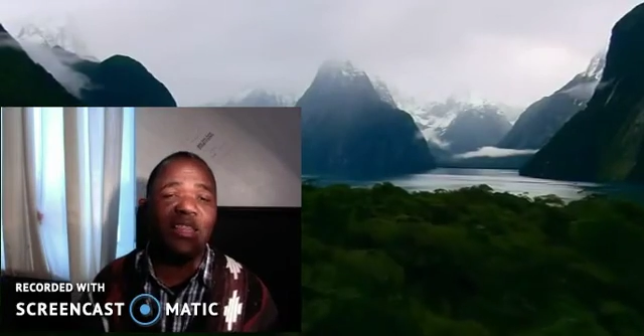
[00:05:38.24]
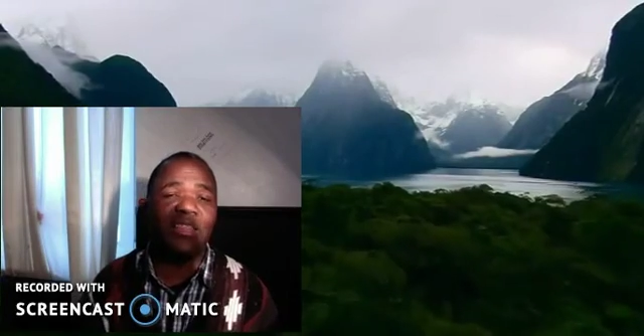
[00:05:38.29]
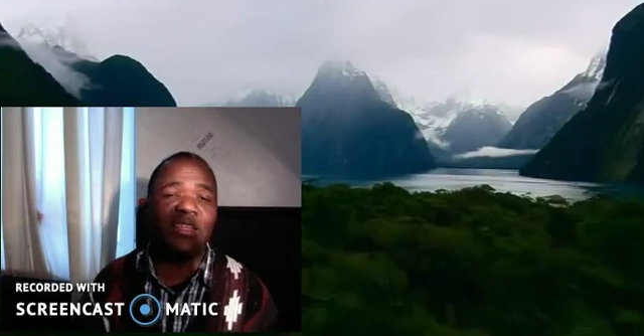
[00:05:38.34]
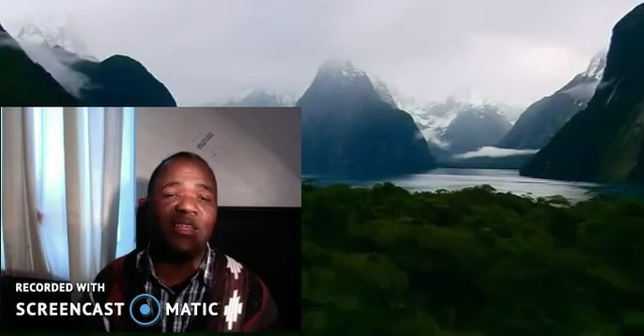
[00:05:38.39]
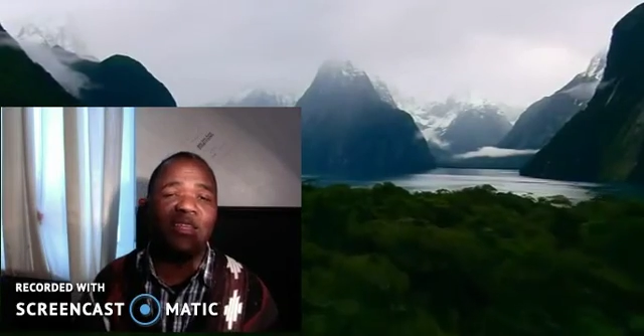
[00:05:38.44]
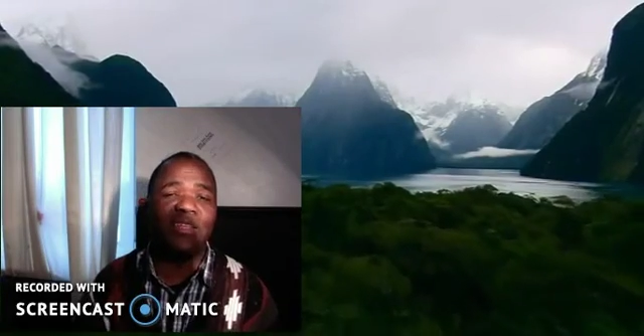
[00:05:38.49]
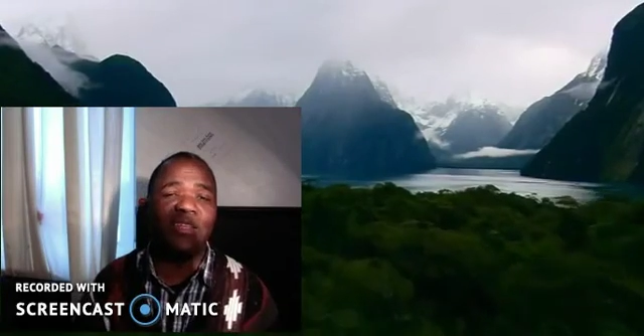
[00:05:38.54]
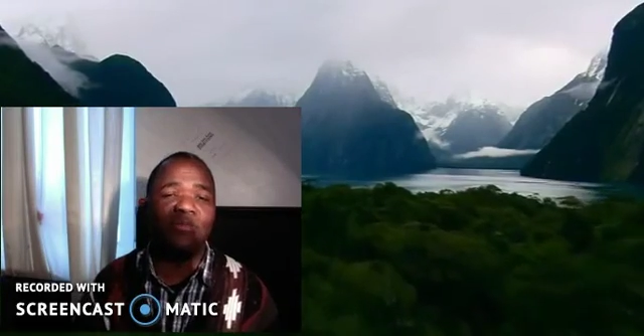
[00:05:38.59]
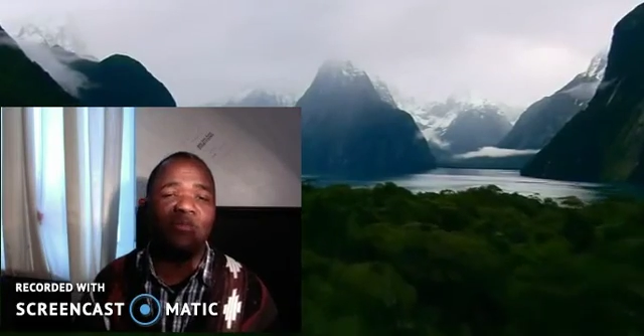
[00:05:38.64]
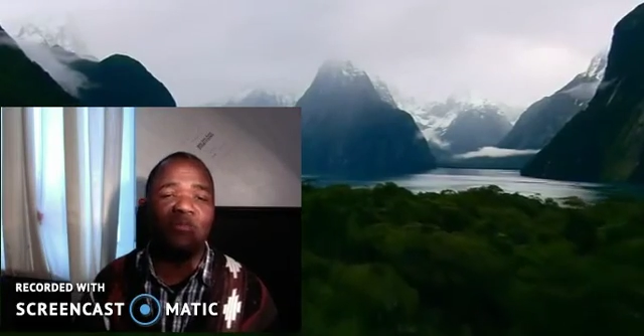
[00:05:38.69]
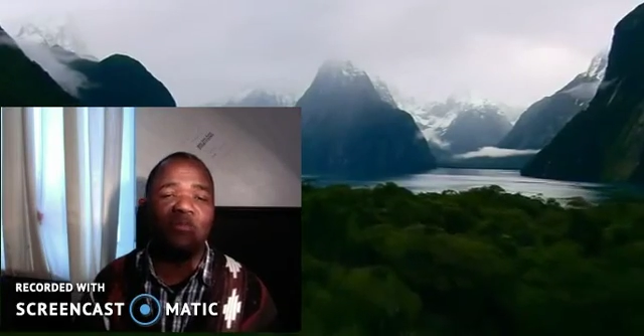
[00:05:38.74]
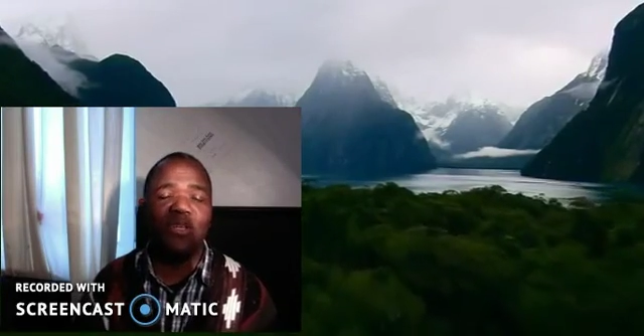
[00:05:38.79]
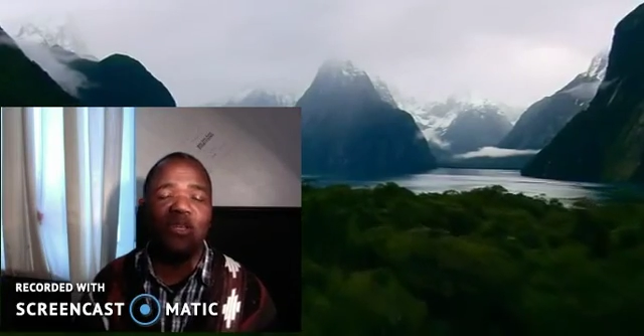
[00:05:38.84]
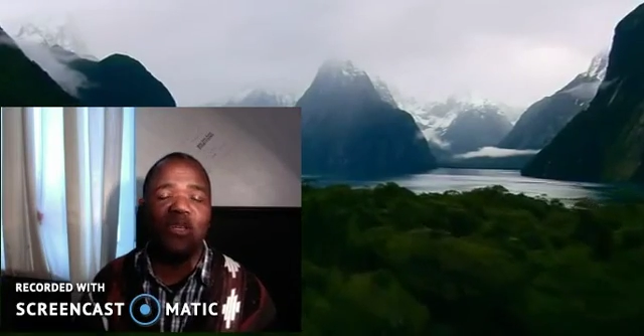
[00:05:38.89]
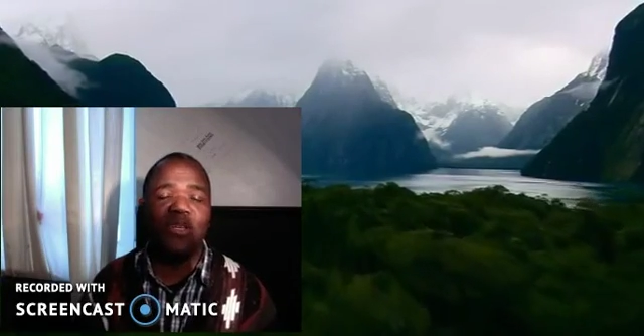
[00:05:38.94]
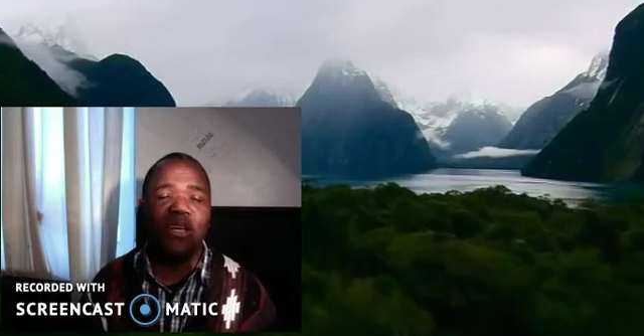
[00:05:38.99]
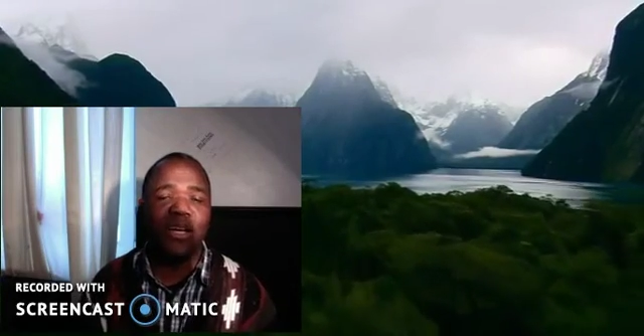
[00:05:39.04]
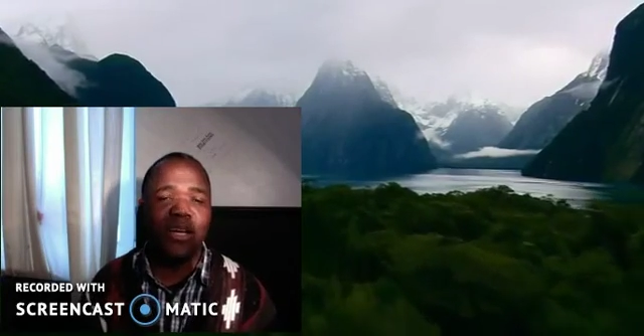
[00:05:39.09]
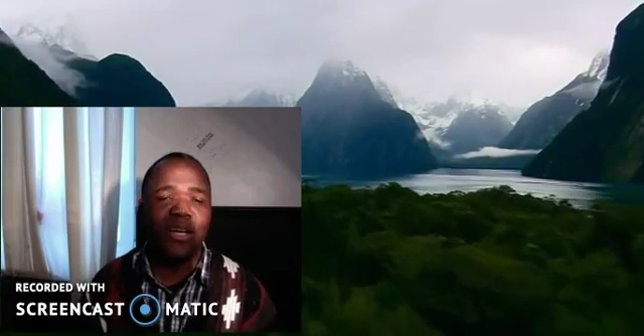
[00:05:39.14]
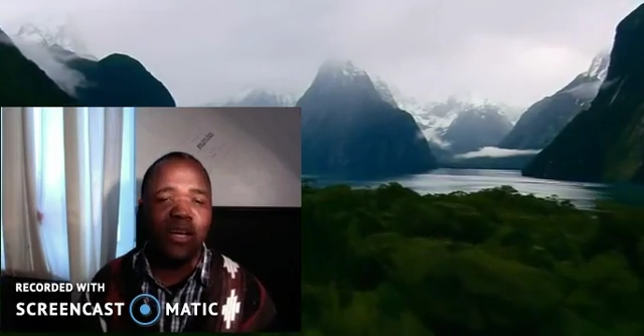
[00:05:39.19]
thing,
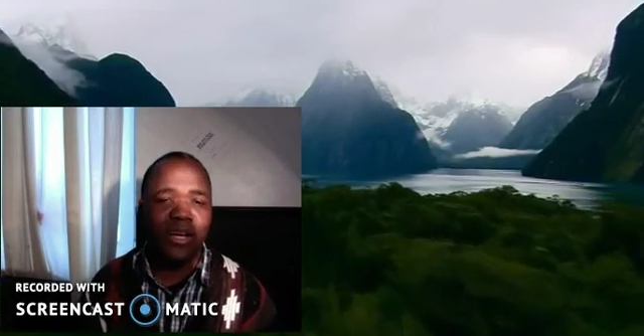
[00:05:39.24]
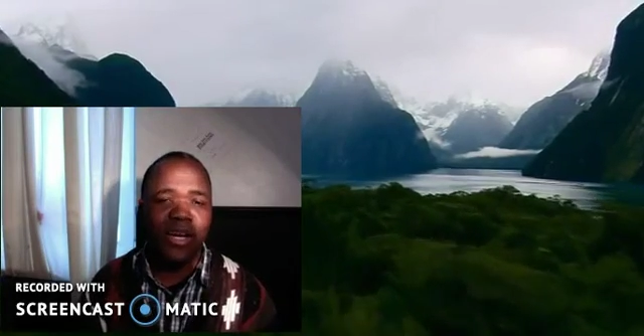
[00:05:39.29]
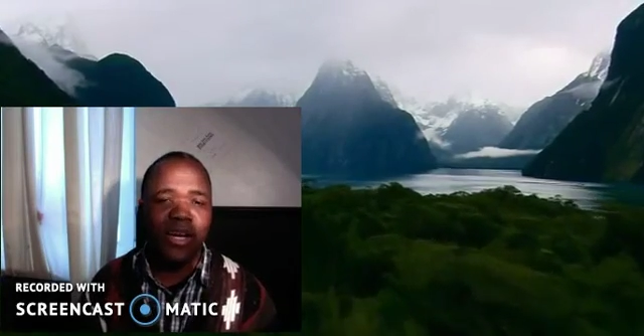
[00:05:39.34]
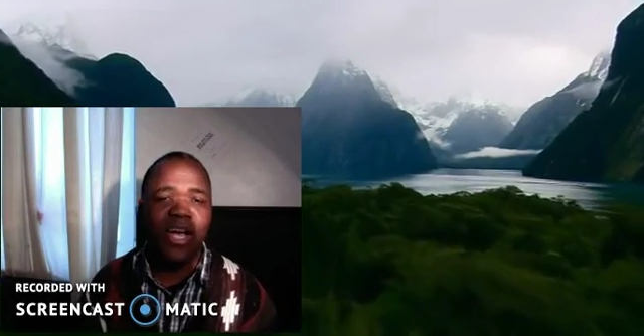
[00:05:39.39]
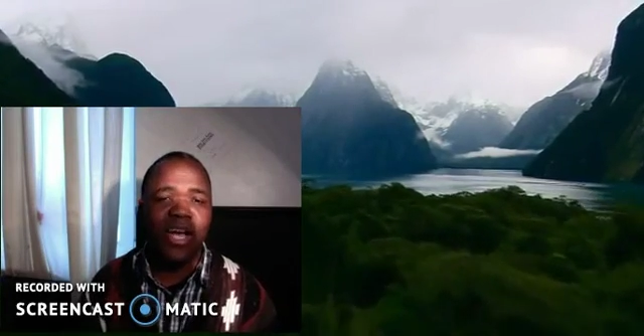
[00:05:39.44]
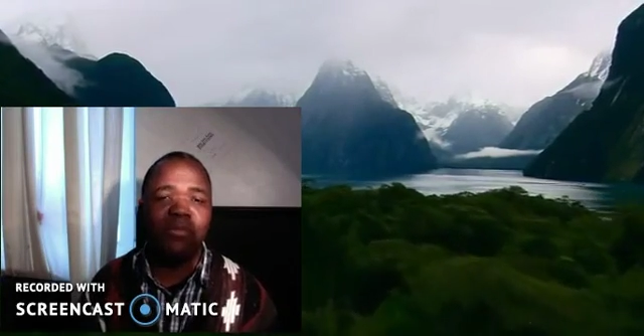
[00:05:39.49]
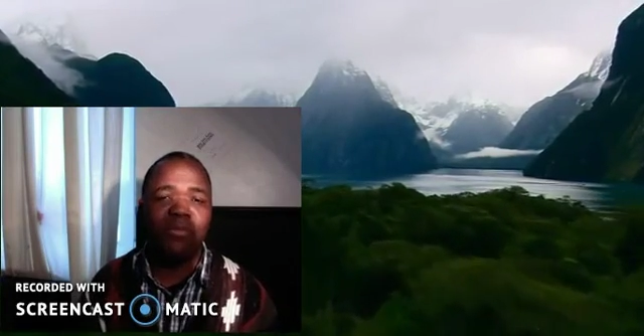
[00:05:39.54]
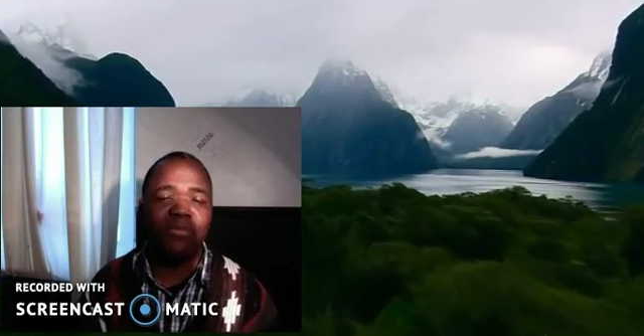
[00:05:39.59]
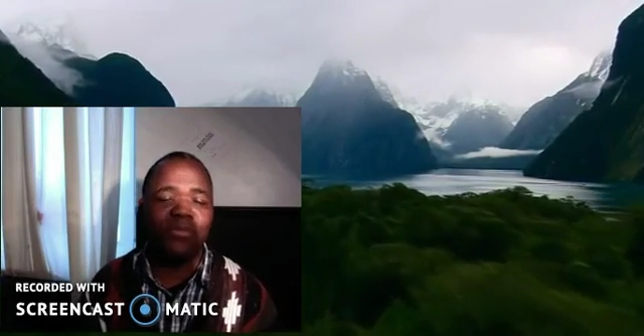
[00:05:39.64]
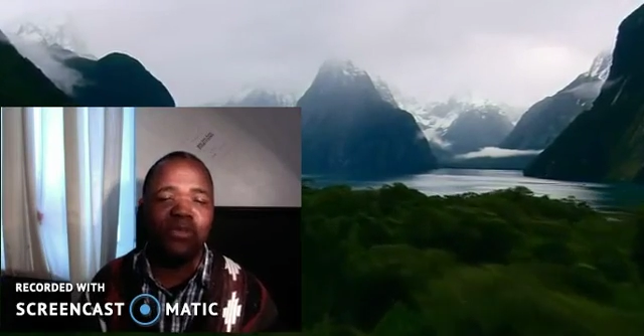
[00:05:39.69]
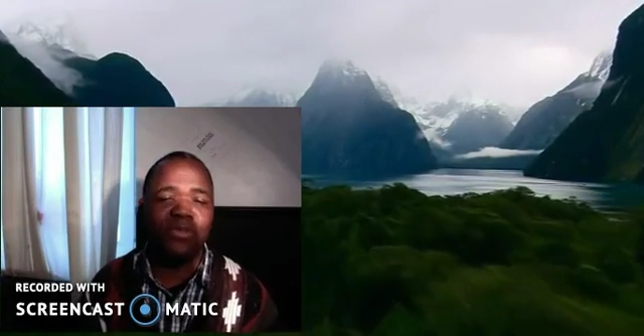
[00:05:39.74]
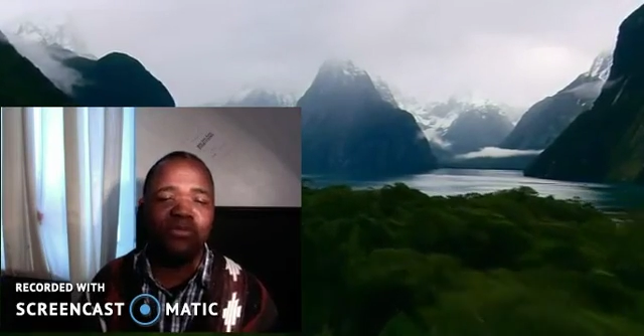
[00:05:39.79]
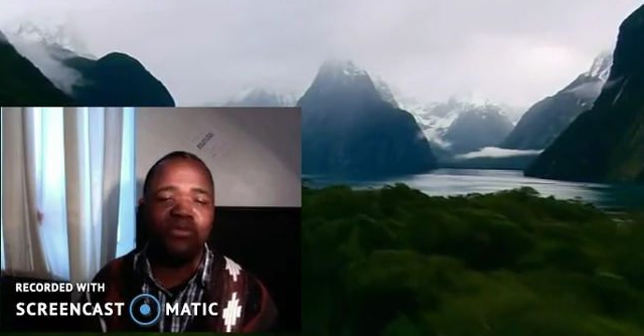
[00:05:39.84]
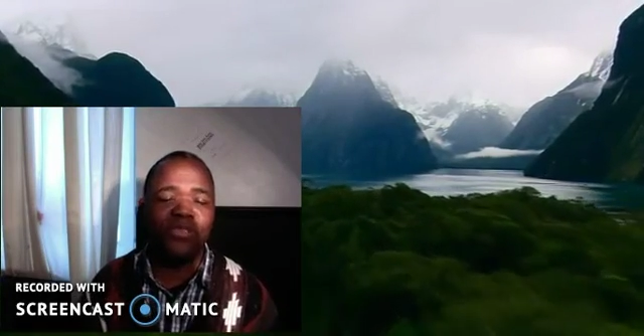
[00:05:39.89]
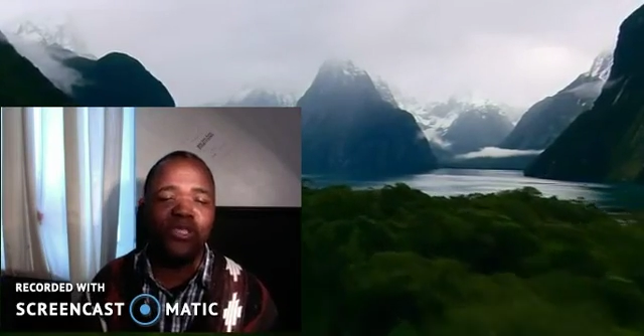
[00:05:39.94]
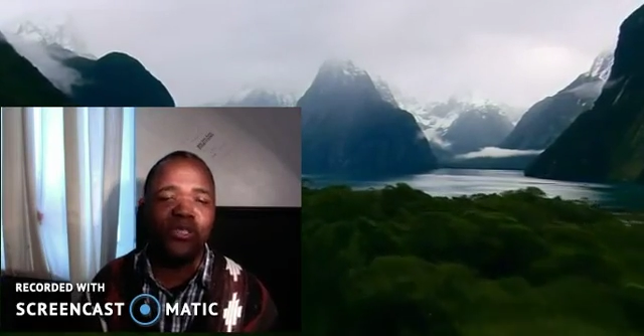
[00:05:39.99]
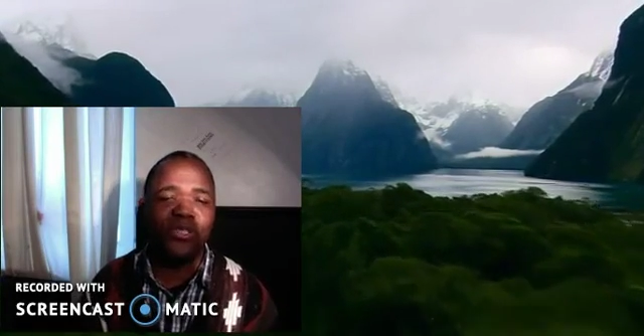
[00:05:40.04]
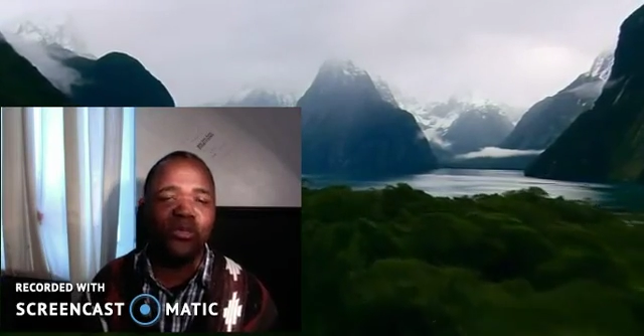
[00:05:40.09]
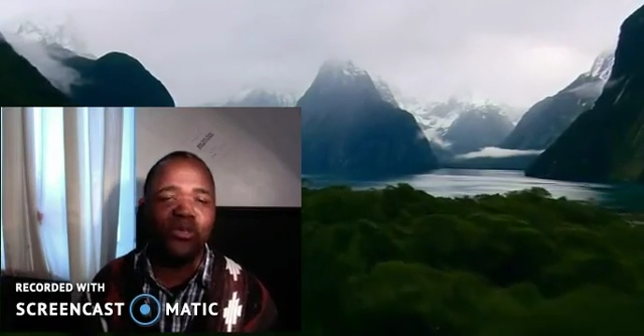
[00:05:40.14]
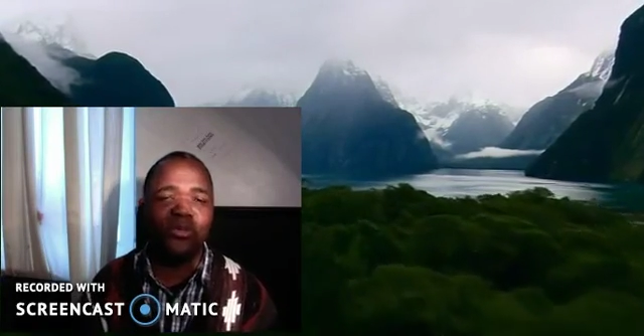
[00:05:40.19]
grab the
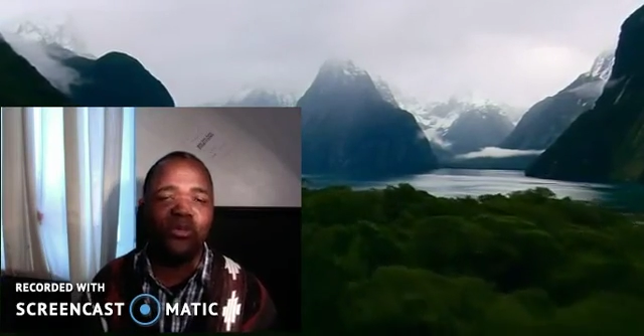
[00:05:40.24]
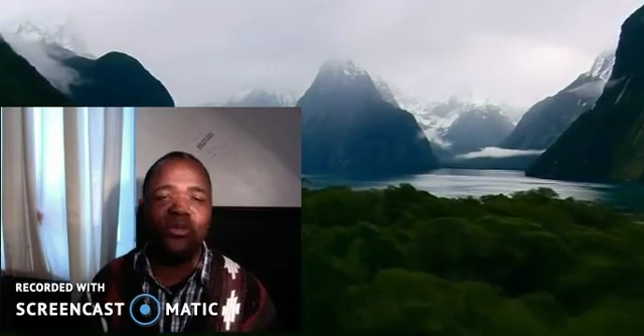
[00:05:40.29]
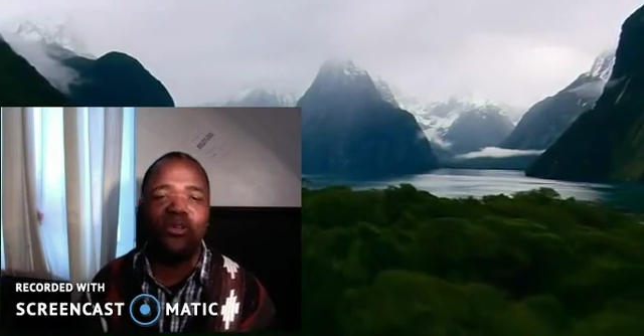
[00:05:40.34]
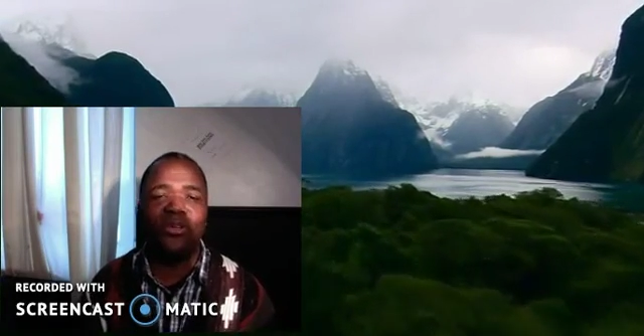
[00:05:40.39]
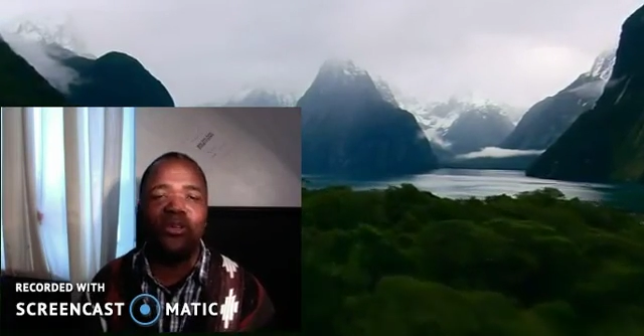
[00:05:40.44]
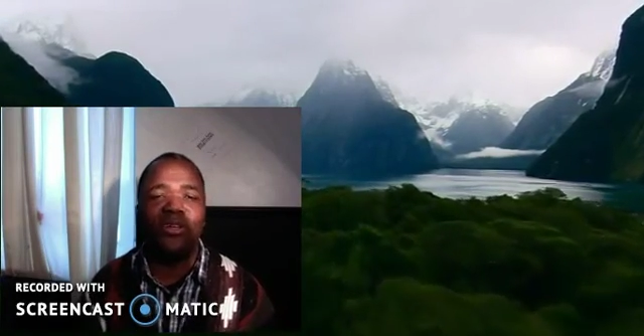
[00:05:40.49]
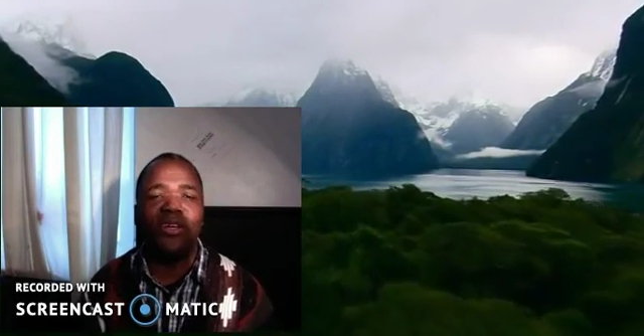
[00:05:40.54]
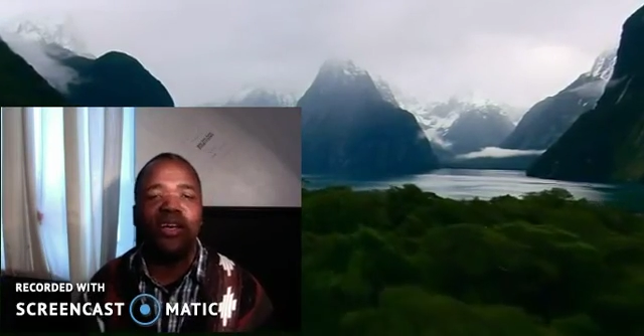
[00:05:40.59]
video,